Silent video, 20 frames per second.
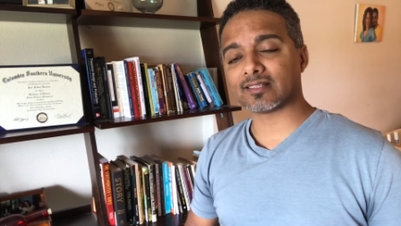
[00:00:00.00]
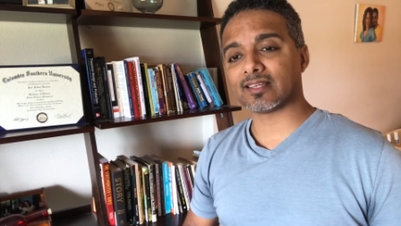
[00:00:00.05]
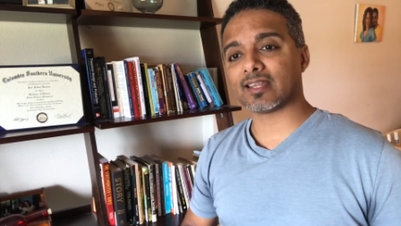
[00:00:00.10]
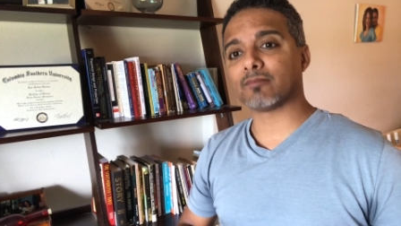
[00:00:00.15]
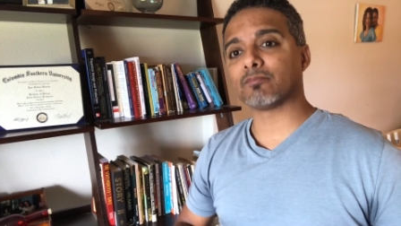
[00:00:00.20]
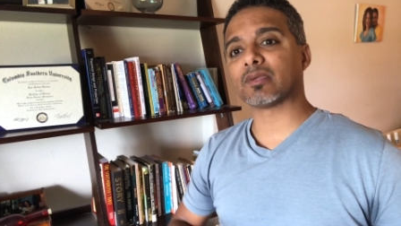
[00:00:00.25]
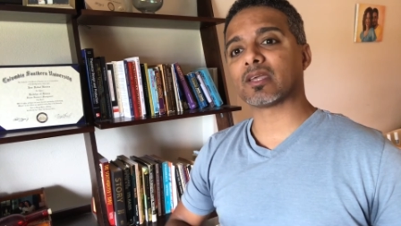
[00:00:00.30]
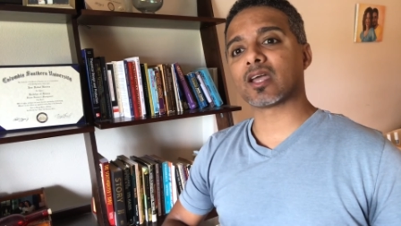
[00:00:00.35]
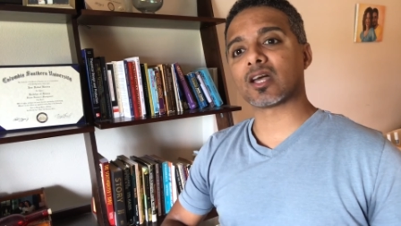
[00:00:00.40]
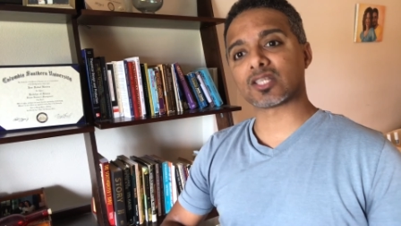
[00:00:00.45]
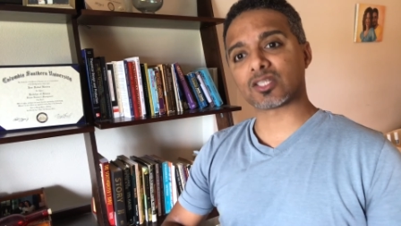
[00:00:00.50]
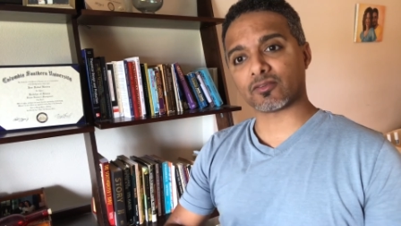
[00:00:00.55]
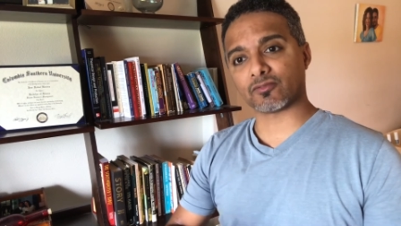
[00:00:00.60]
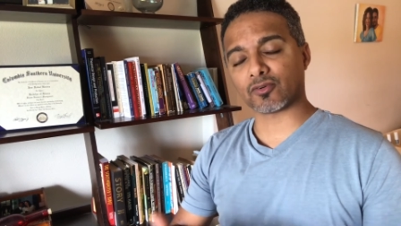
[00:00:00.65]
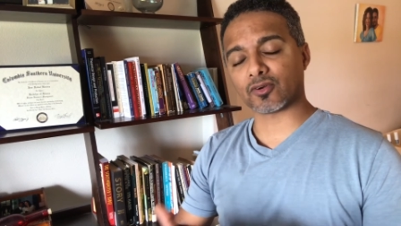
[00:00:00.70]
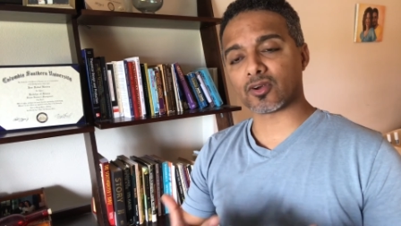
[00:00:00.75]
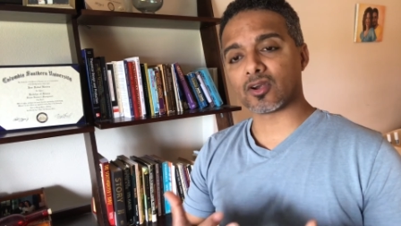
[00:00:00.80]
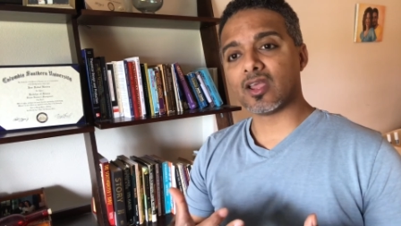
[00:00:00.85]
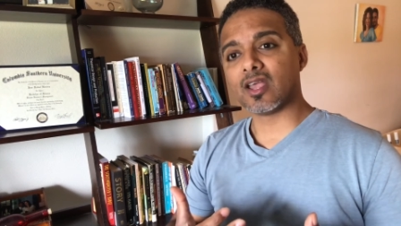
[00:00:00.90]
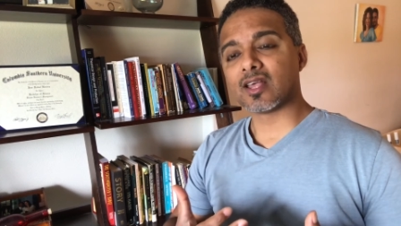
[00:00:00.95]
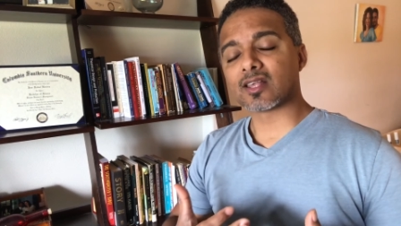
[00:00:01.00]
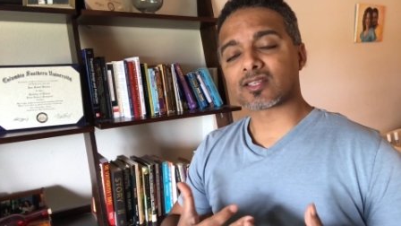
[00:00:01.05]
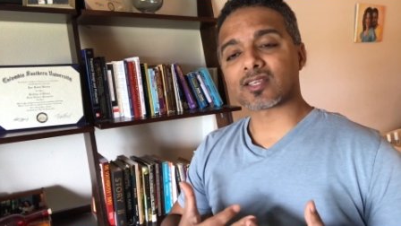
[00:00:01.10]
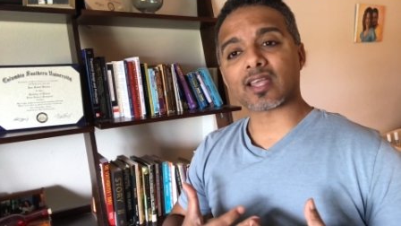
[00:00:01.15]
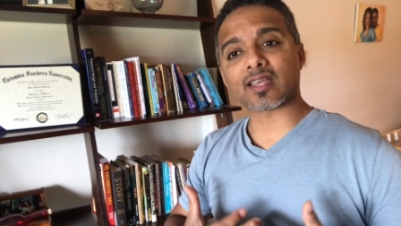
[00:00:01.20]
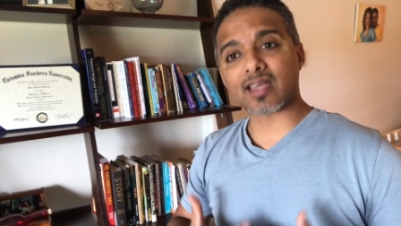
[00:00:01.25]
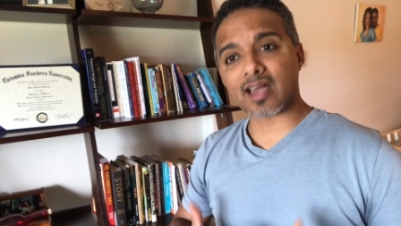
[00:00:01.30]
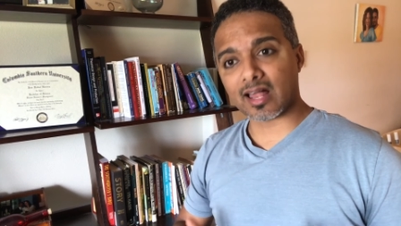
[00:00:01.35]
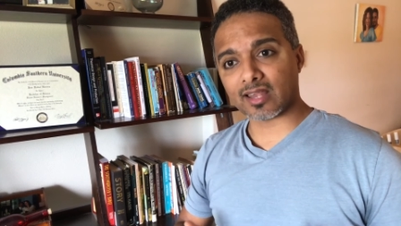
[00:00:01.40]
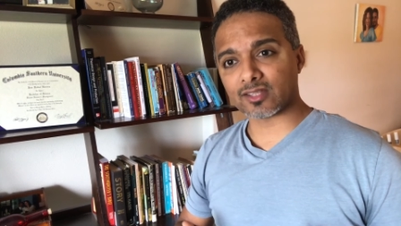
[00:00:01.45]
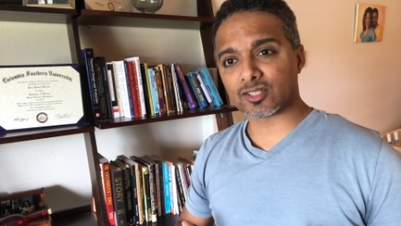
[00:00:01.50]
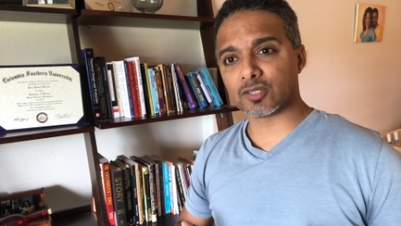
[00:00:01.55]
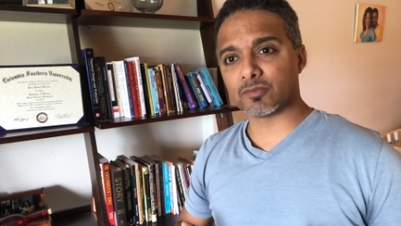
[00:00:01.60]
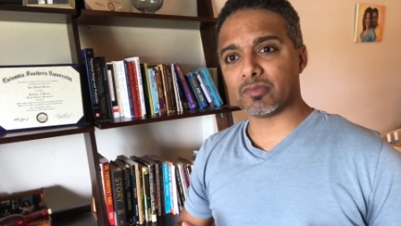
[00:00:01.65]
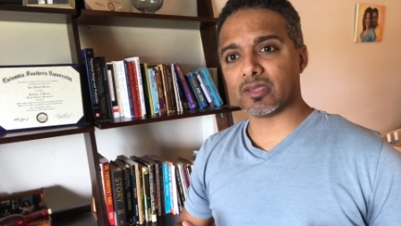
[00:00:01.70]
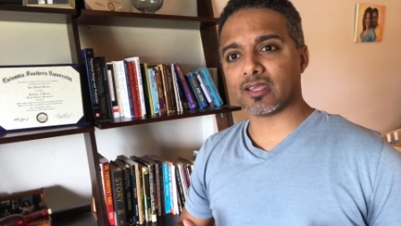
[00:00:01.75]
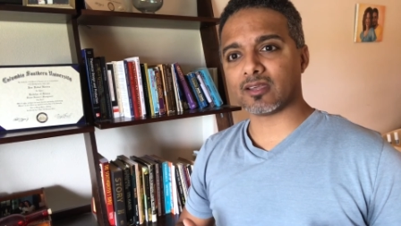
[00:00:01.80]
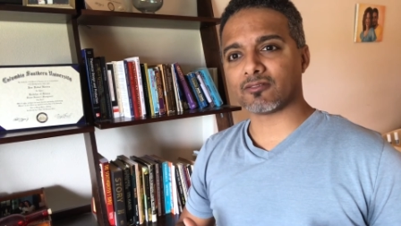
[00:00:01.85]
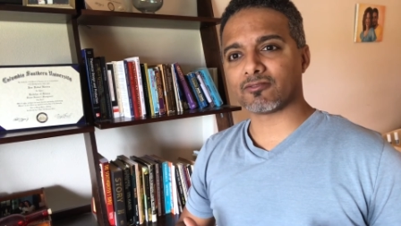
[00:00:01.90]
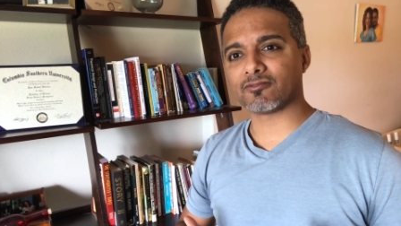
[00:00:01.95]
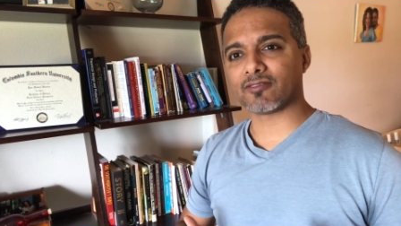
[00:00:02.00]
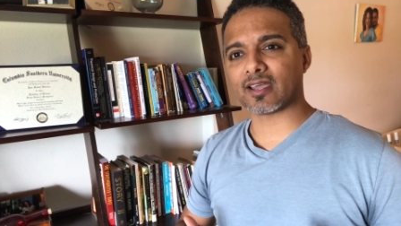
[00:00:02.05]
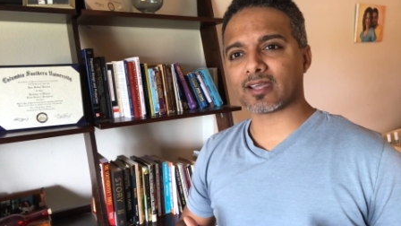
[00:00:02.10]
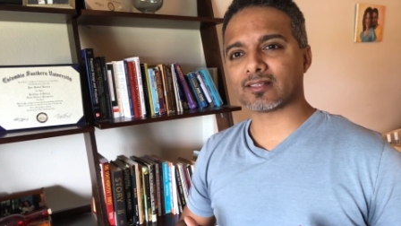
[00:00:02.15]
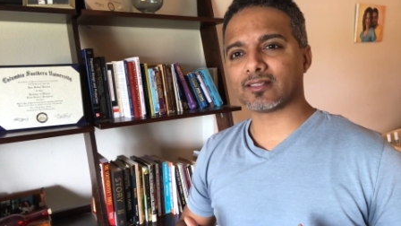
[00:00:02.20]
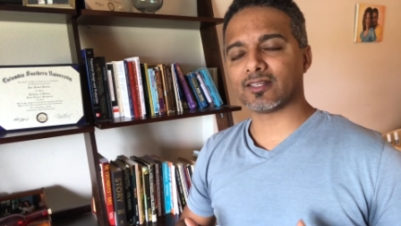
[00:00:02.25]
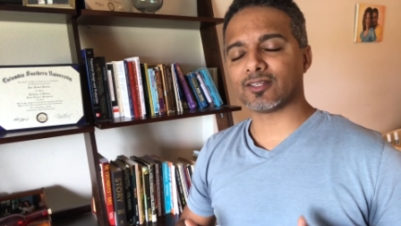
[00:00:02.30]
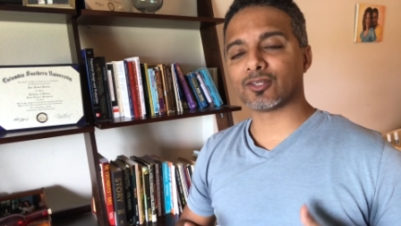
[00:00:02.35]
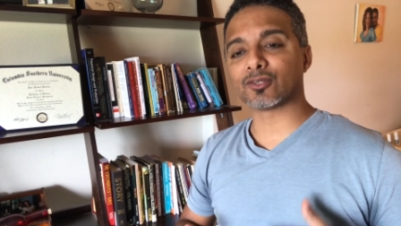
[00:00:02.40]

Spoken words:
And because of your psychology being affected,